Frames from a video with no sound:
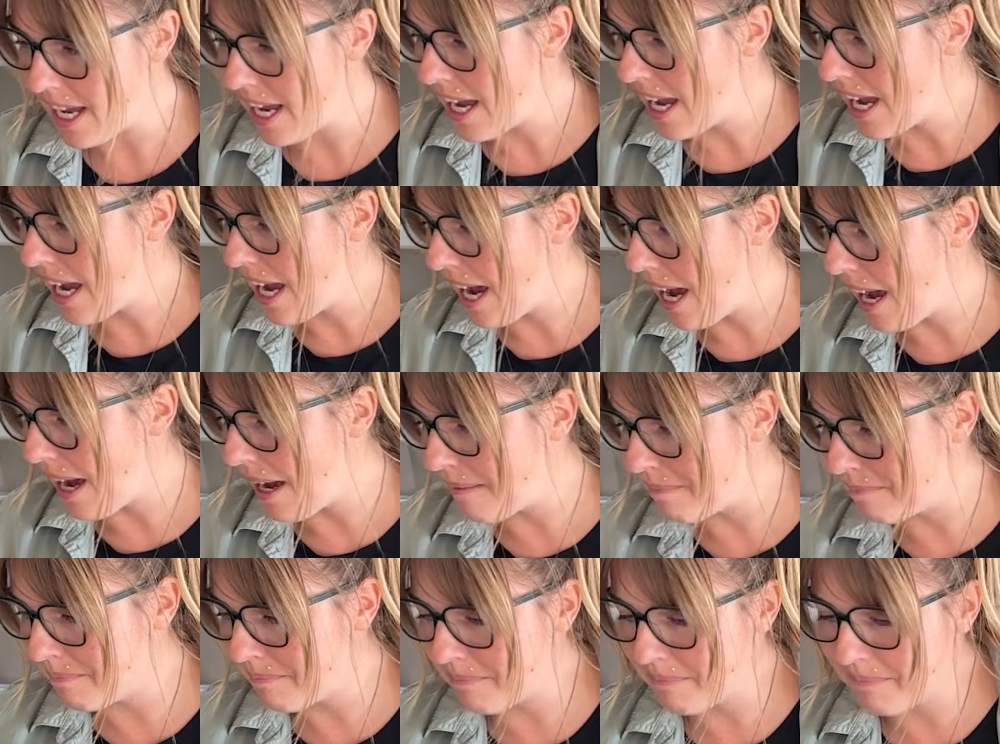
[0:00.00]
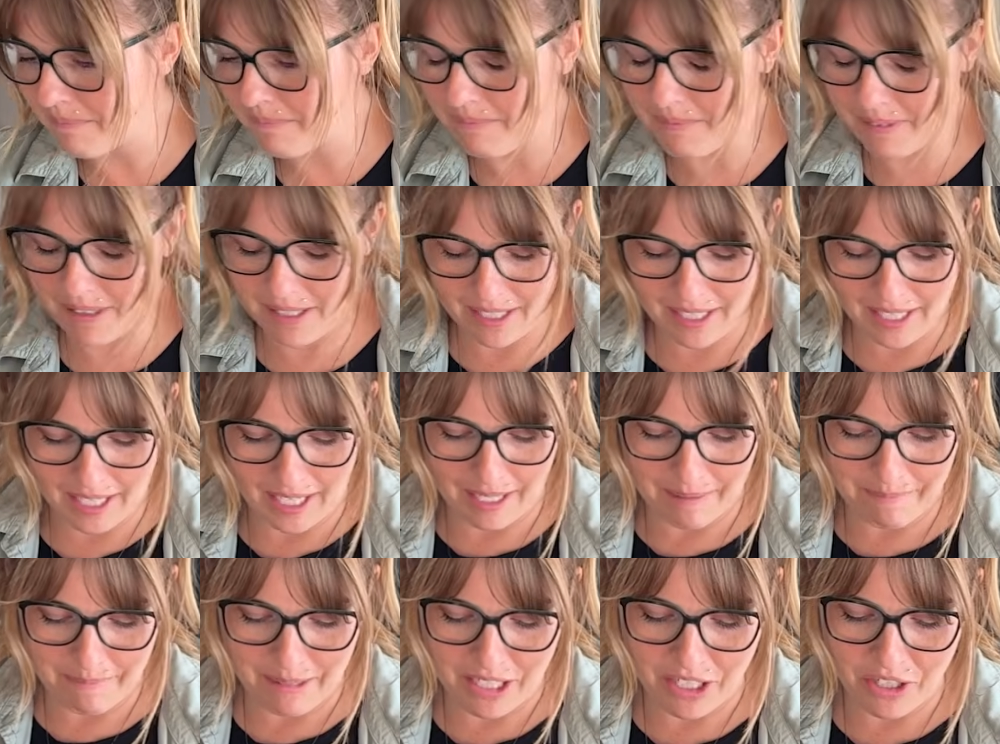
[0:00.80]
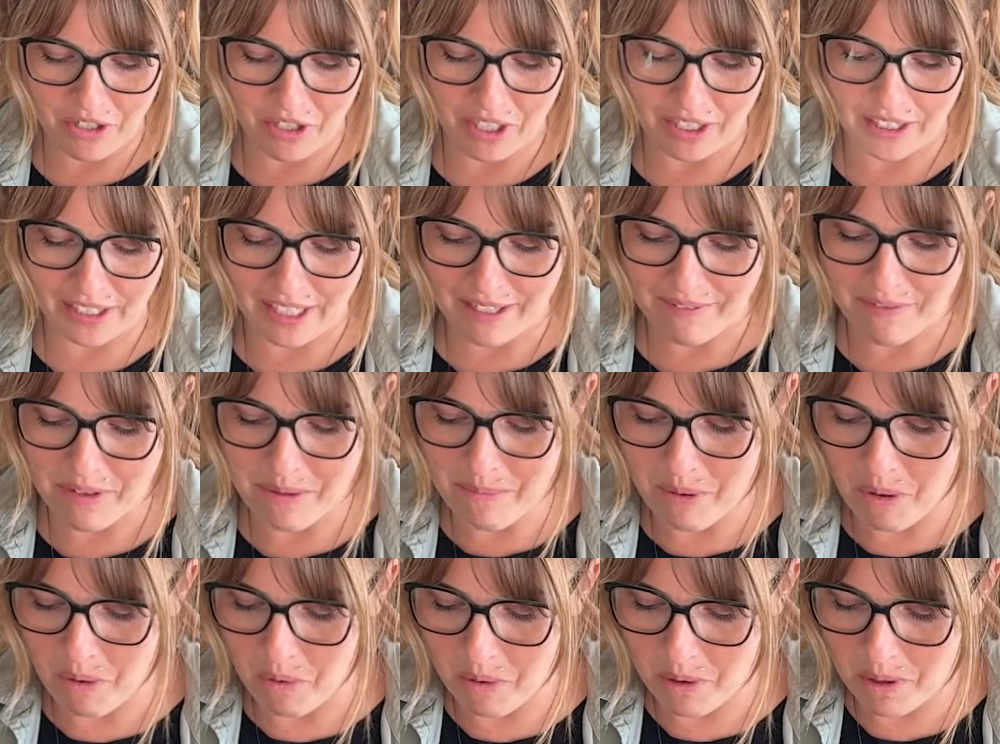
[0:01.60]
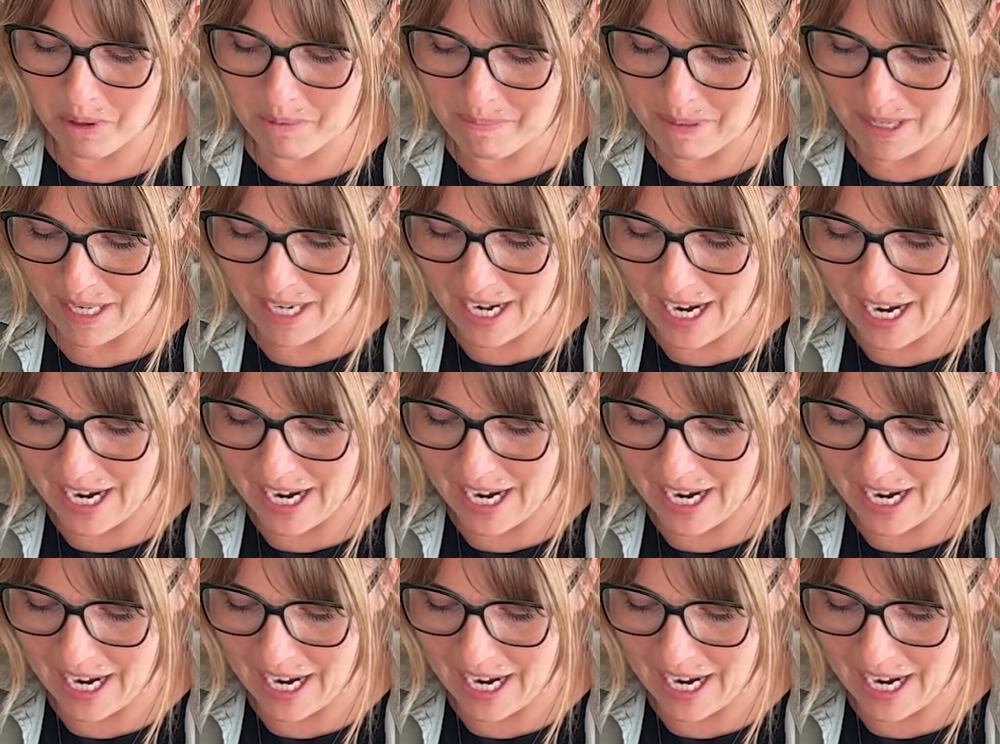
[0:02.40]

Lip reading: I mean, you can leave them whole, but